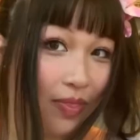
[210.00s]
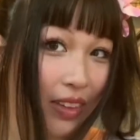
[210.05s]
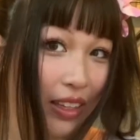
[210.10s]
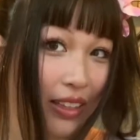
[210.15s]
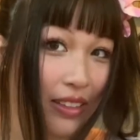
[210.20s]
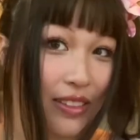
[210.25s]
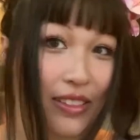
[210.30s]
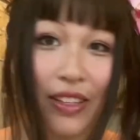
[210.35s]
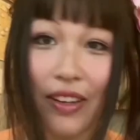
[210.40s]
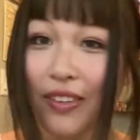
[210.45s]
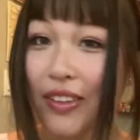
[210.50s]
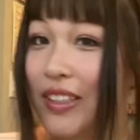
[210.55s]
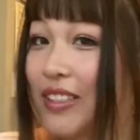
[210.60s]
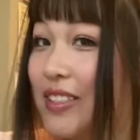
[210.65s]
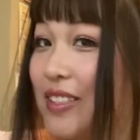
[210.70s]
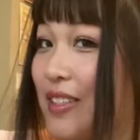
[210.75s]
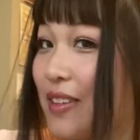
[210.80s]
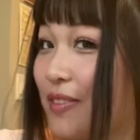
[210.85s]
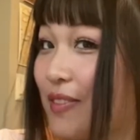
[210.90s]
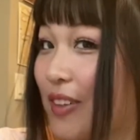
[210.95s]
So this
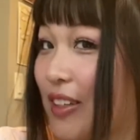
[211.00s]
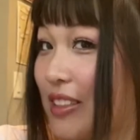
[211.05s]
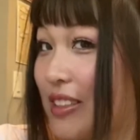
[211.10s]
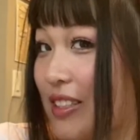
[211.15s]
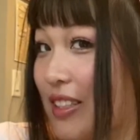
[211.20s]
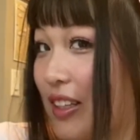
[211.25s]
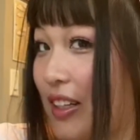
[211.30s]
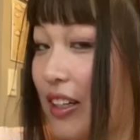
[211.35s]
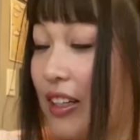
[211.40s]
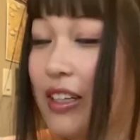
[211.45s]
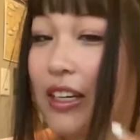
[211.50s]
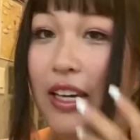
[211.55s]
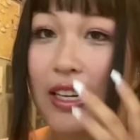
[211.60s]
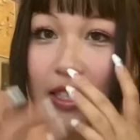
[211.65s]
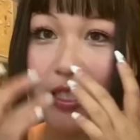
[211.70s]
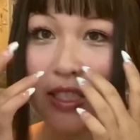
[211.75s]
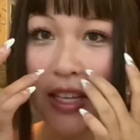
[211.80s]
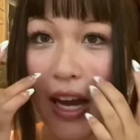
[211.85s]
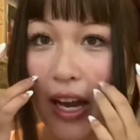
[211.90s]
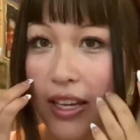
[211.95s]
is the first look.
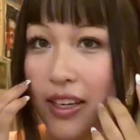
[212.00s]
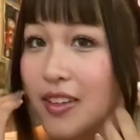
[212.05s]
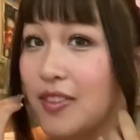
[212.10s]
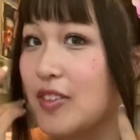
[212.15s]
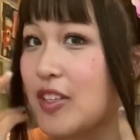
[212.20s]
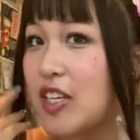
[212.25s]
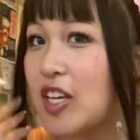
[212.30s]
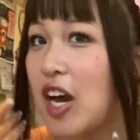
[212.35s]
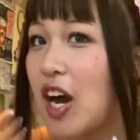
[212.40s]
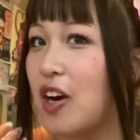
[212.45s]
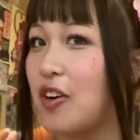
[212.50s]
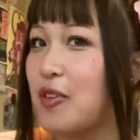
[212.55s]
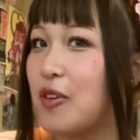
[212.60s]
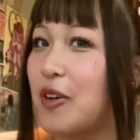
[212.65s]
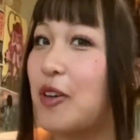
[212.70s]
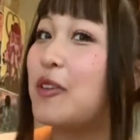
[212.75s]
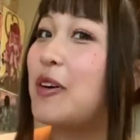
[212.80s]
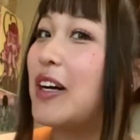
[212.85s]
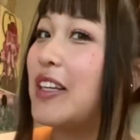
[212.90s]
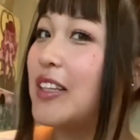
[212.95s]
It's kind of
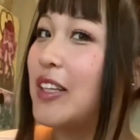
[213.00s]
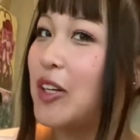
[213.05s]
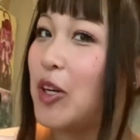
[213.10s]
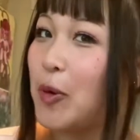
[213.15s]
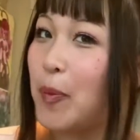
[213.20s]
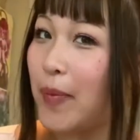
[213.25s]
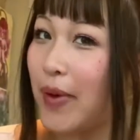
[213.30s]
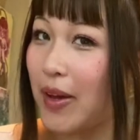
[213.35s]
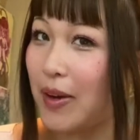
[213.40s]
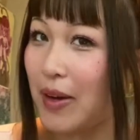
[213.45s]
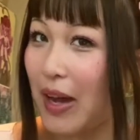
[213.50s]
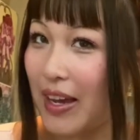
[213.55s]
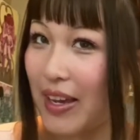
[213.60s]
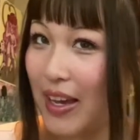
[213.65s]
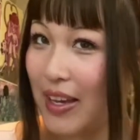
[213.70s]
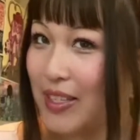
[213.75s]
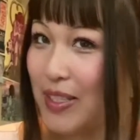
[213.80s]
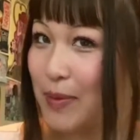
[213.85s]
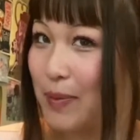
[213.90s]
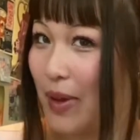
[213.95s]
Gyaru a little bit. I
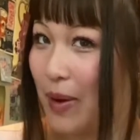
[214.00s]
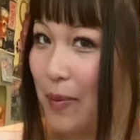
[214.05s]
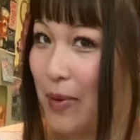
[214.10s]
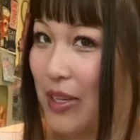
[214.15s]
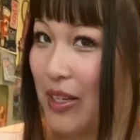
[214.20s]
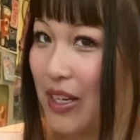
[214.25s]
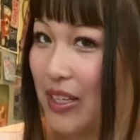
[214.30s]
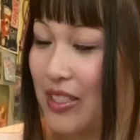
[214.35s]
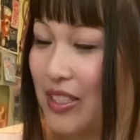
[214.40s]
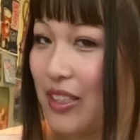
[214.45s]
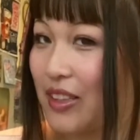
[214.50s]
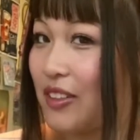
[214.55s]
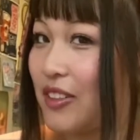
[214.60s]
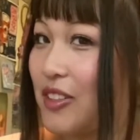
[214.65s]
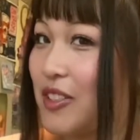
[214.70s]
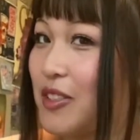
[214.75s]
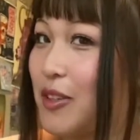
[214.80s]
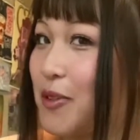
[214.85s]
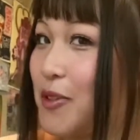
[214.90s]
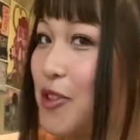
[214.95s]
guess maybe because it
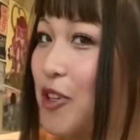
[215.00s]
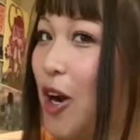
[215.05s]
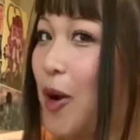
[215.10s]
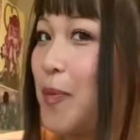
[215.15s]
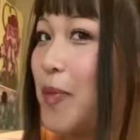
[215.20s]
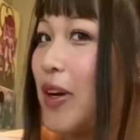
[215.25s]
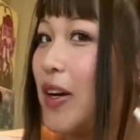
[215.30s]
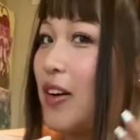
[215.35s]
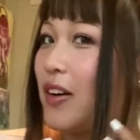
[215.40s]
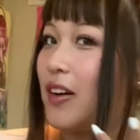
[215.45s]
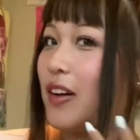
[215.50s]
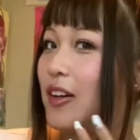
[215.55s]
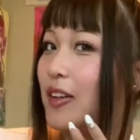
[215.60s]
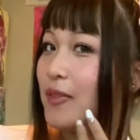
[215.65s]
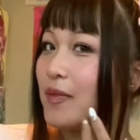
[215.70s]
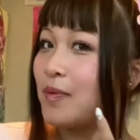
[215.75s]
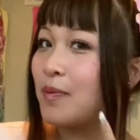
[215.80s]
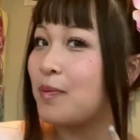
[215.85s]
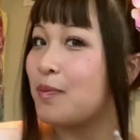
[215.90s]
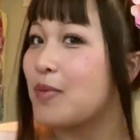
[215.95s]
looks so tropical.
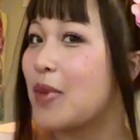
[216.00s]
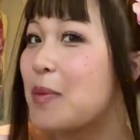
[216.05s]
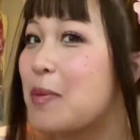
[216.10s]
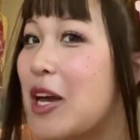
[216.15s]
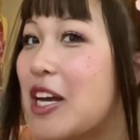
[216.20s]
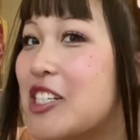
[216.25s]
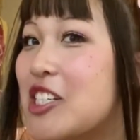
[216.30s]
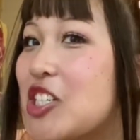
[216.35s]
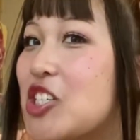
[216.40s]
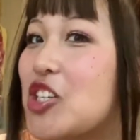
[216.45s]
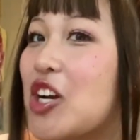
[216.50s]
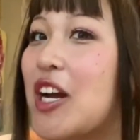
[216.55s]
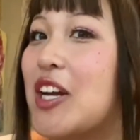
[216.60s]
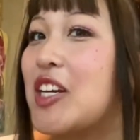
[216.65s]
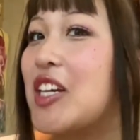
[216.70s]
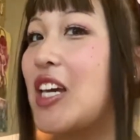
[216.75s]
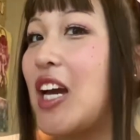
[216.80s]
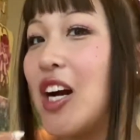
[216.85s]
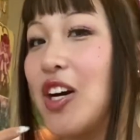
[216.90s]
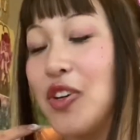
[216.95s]
Maybe I should try
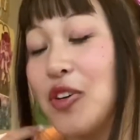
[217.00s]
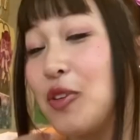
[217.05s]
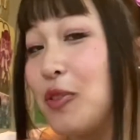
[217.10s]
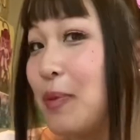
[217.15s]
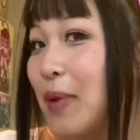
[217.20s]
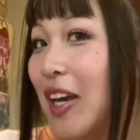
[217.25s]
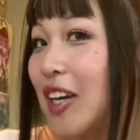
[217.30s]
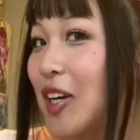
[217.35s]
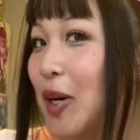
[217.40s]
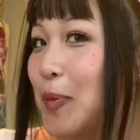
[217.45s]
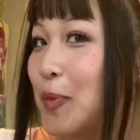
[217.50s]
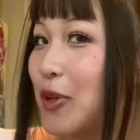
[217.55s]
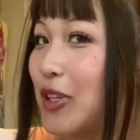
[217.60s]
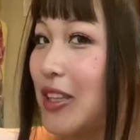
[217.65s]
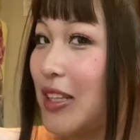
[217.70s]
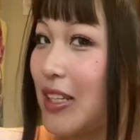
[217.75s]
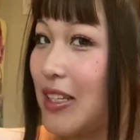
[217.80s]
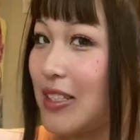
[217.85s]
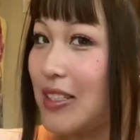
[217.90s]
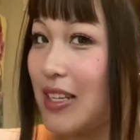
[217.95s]
Gyaru makeup with
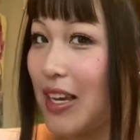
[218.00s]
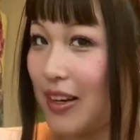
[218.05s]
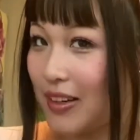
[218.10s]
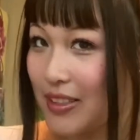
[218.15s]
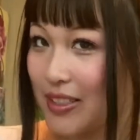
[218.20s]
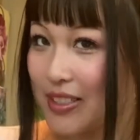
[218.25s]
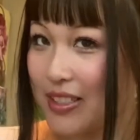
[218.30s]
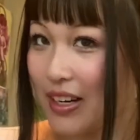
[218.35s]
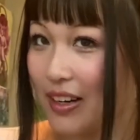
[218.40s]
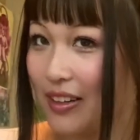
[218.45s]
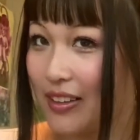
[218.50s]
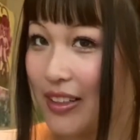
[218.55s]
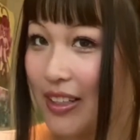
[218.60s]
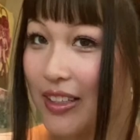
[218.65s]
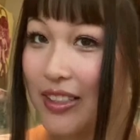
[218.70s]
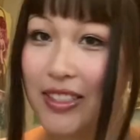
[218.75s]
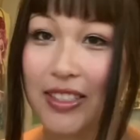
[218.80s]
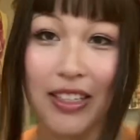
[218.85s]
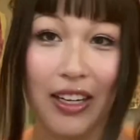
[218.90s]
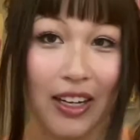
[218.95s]
this hairstyle
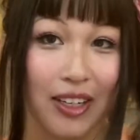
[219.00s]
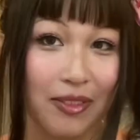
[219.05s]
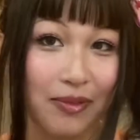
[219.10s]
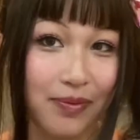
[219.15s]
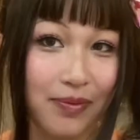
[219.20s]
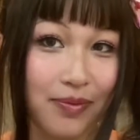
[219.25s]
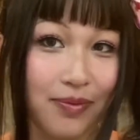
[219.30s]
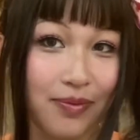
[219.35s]
next time.